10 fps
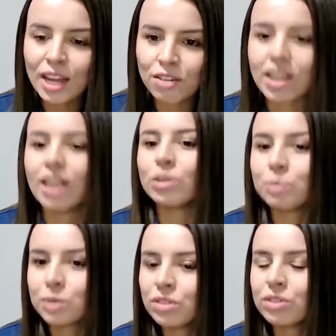create
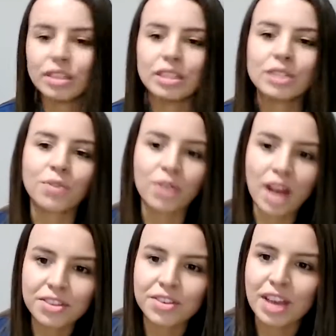opportunities for
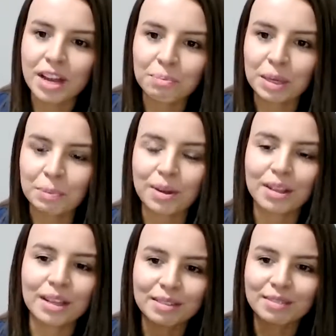other young
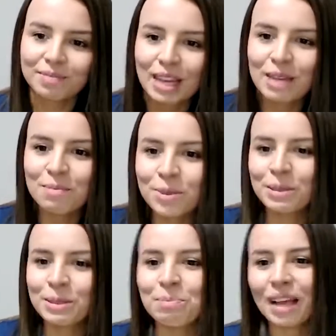people and like
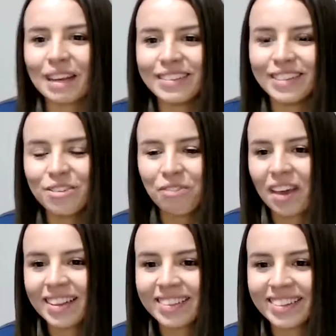multiply the
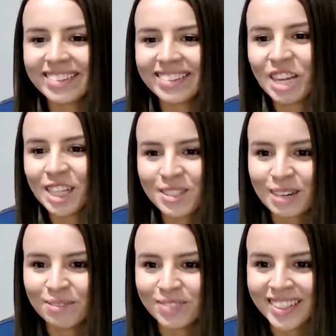effect and change
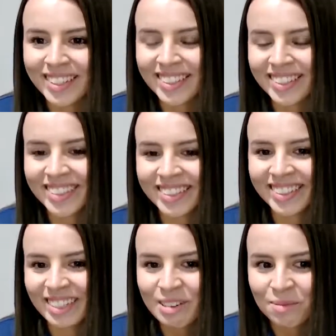something in
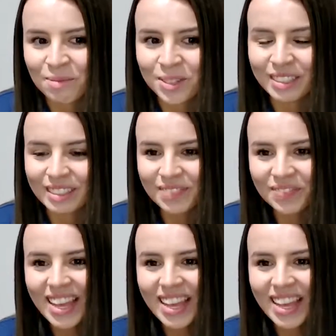the community.